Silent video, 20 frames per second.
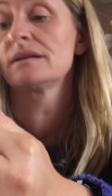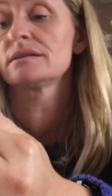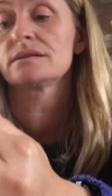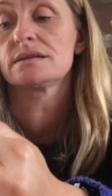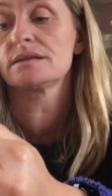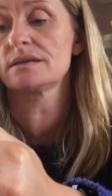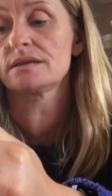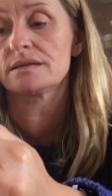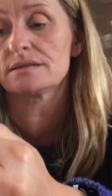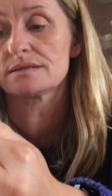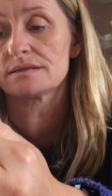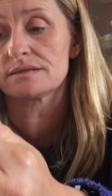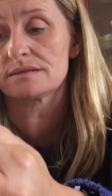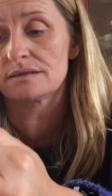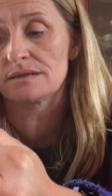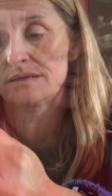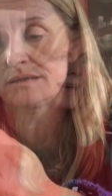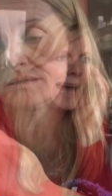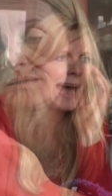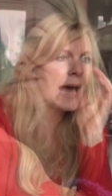Jeez.
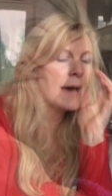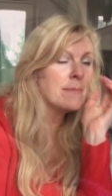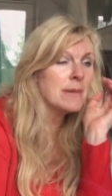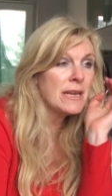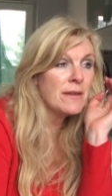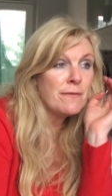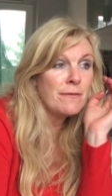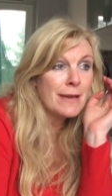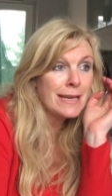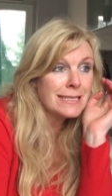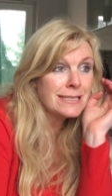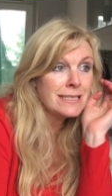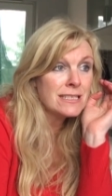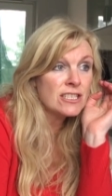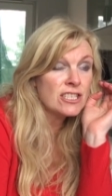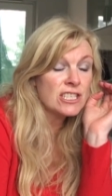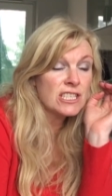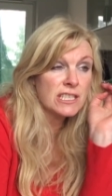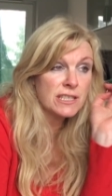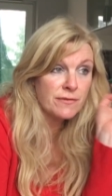How many faces
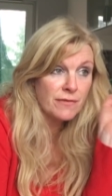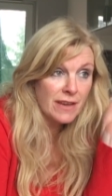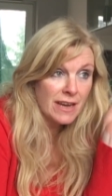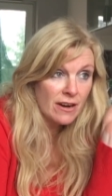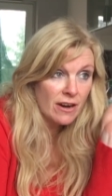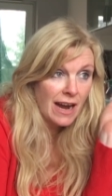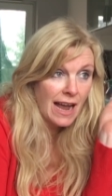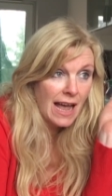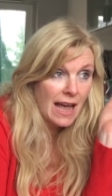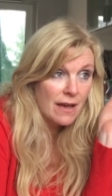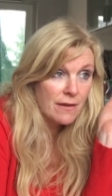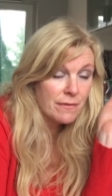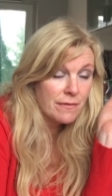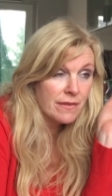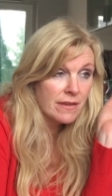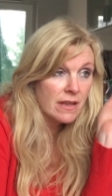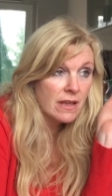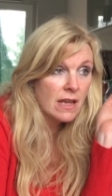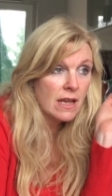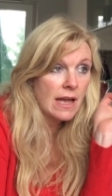does a sphere have?
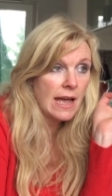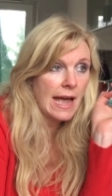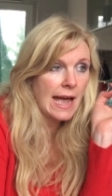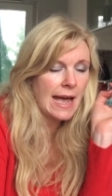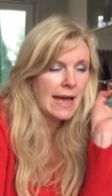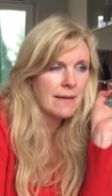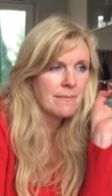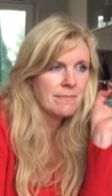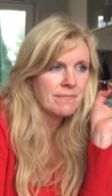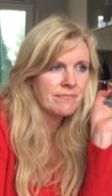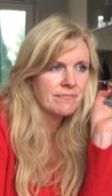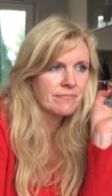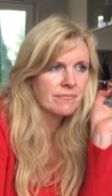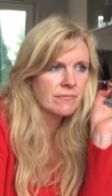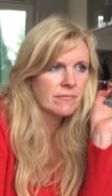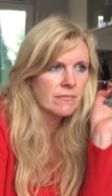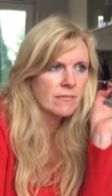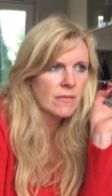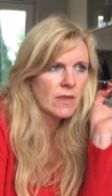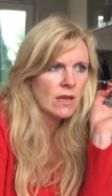Um.
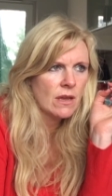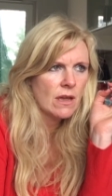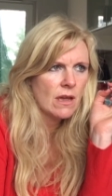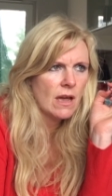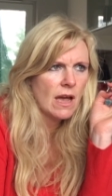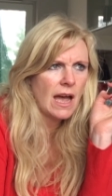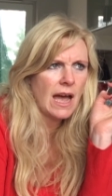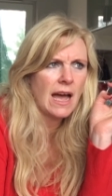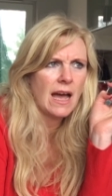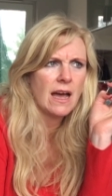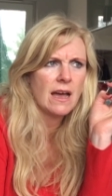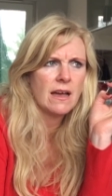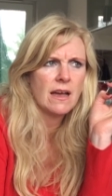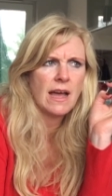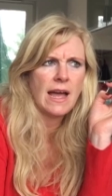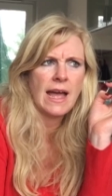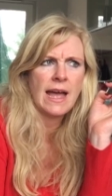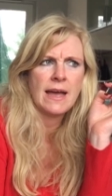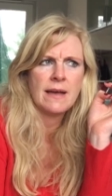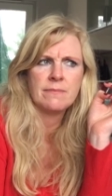Uh,
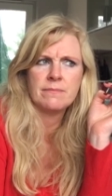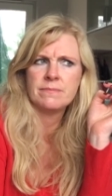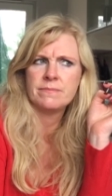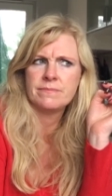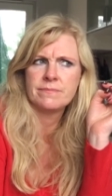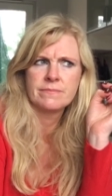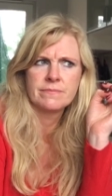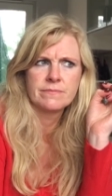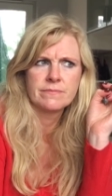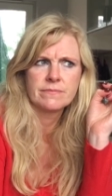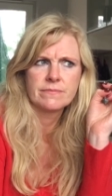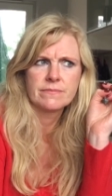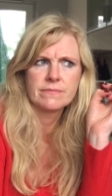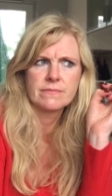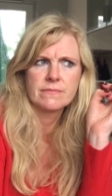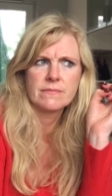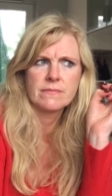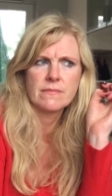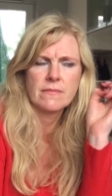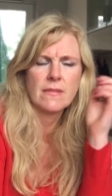um.
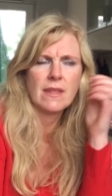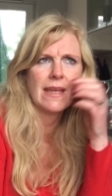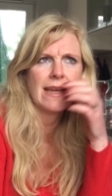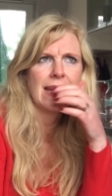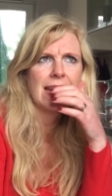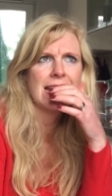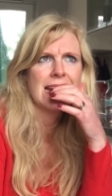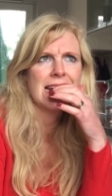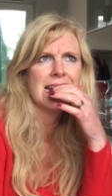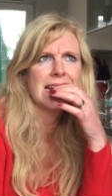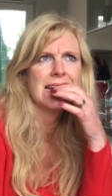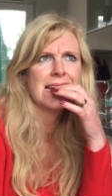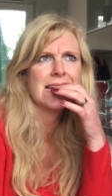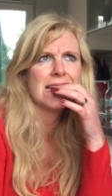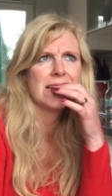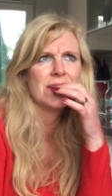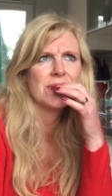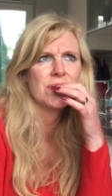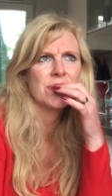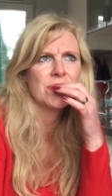
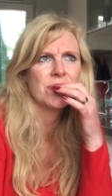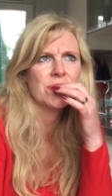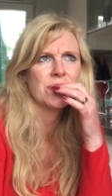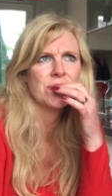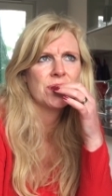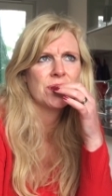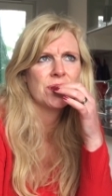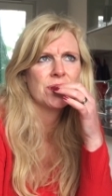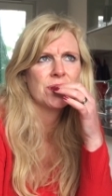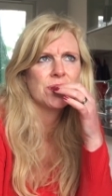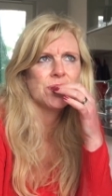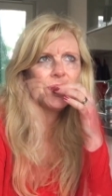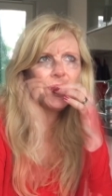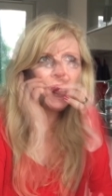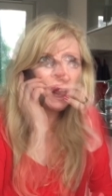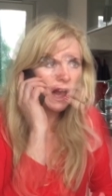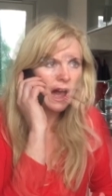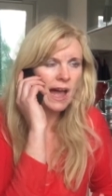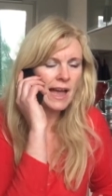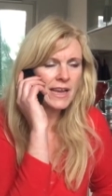Um.
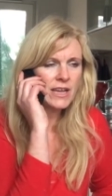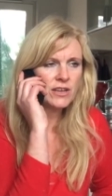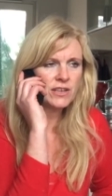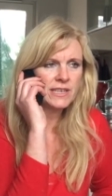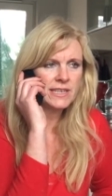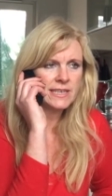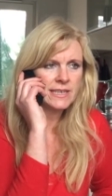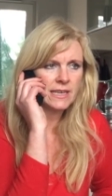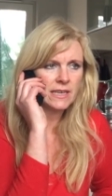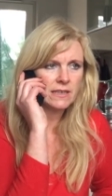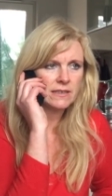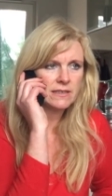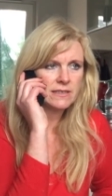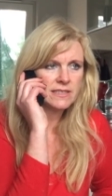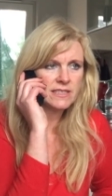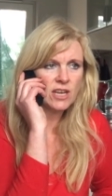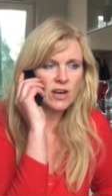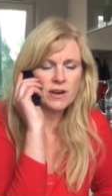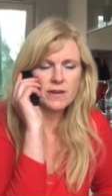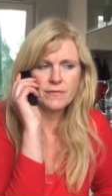Hi, honey.
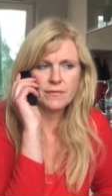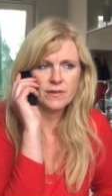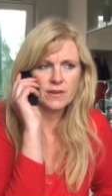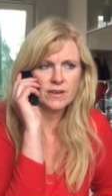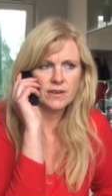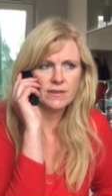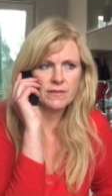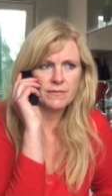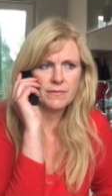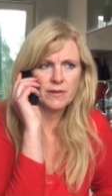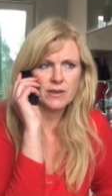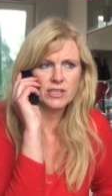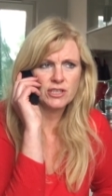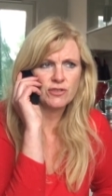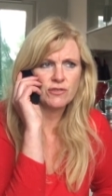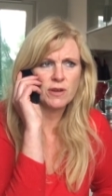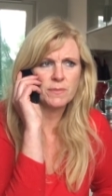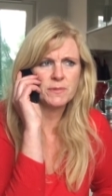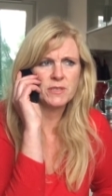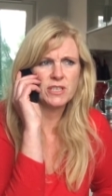Sorry for for
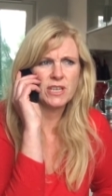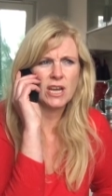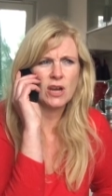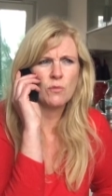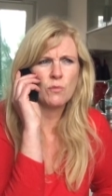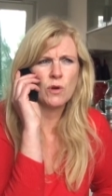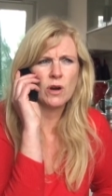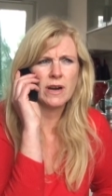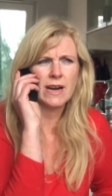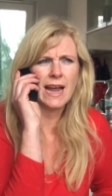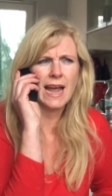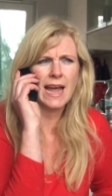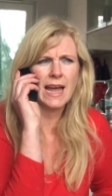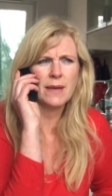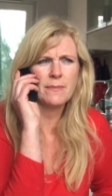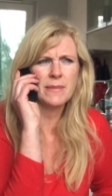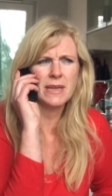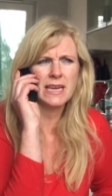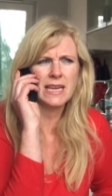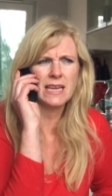interrupting you at work. How
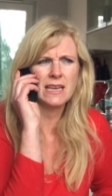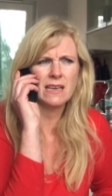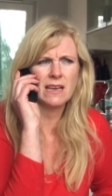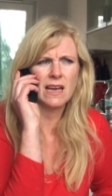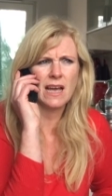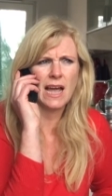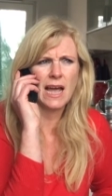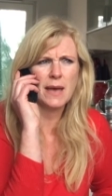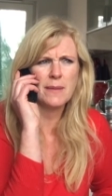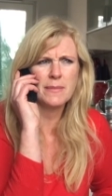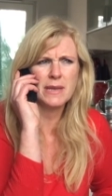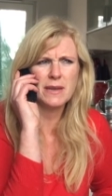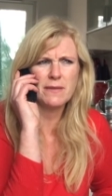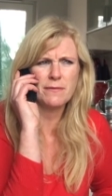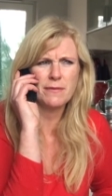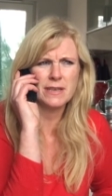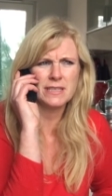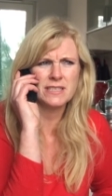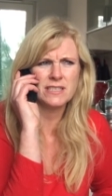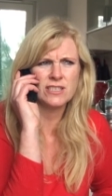many how many
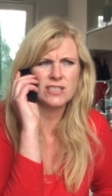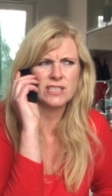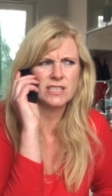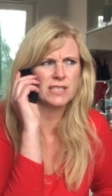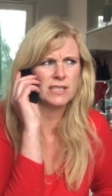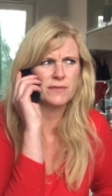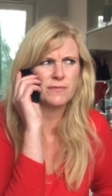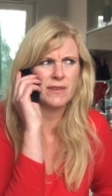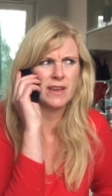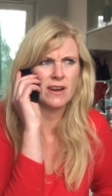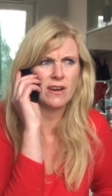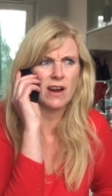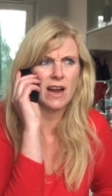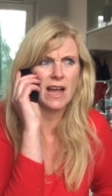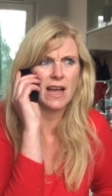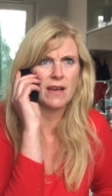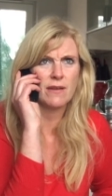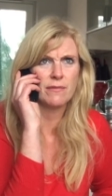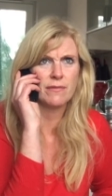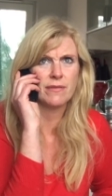faces does a sphere
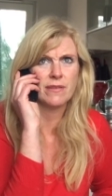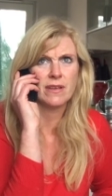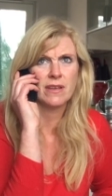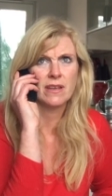have?